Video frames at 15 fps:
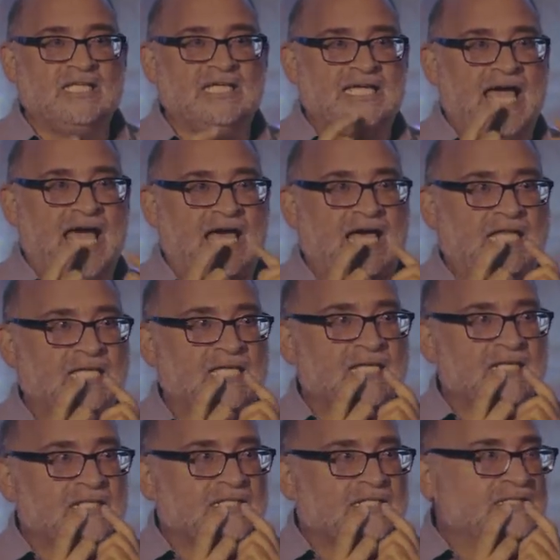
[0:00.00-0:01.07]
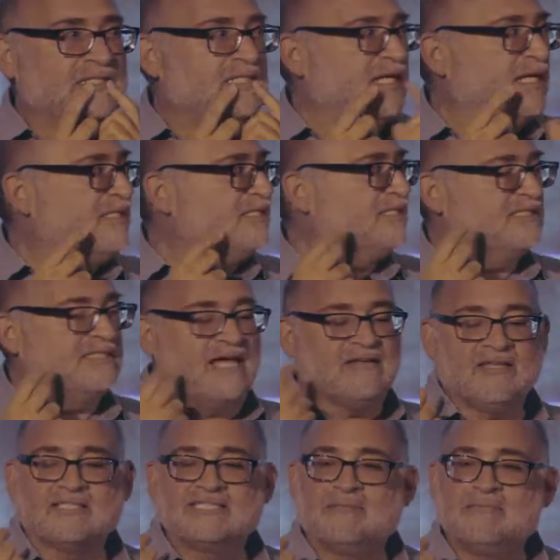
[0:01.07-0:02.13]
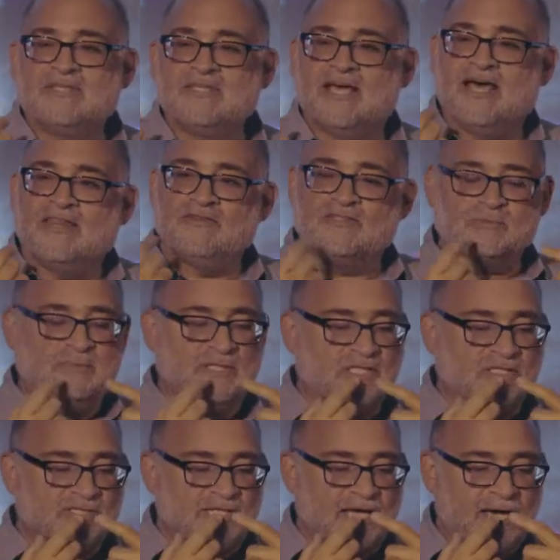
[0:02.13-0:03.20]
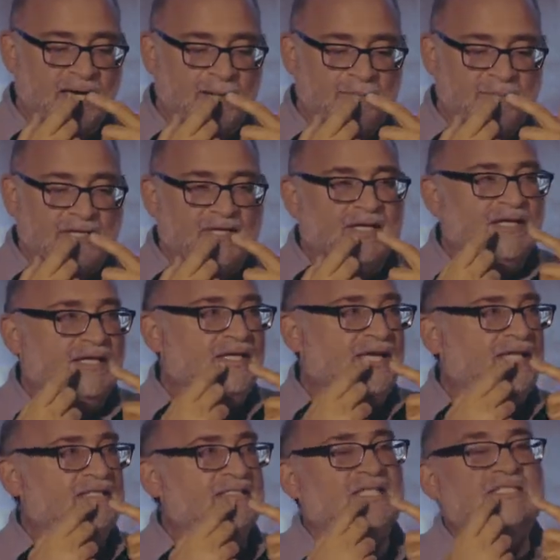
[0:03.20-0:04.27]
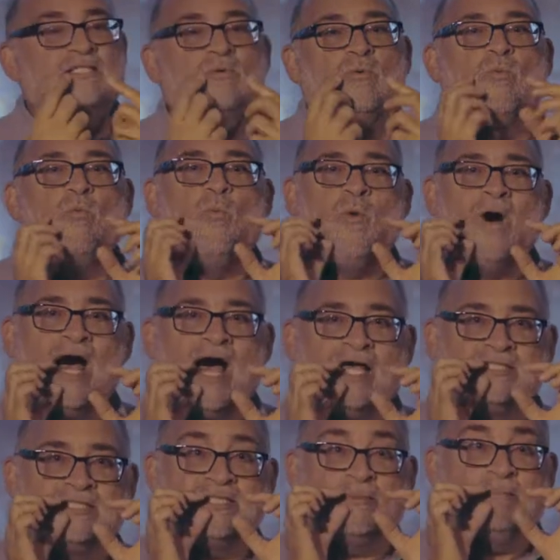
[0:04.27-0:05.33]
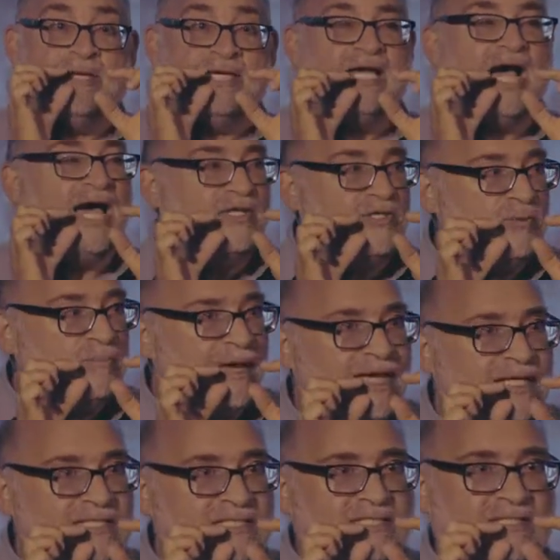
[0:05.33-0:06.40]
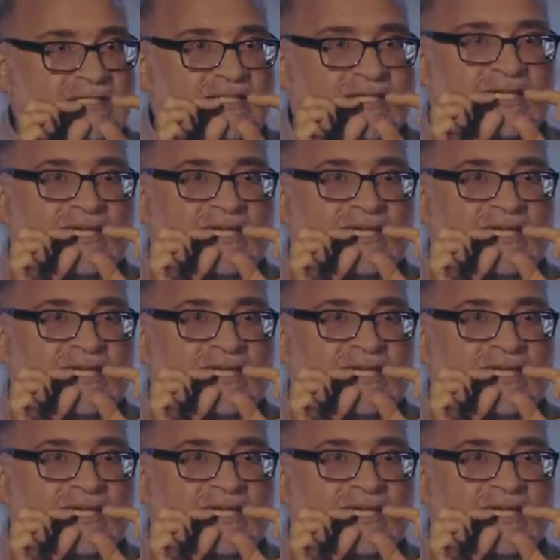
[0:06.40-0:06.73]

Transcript: He had, I guess to sound like some of the other speakers, um, he had such a, such a big underbite.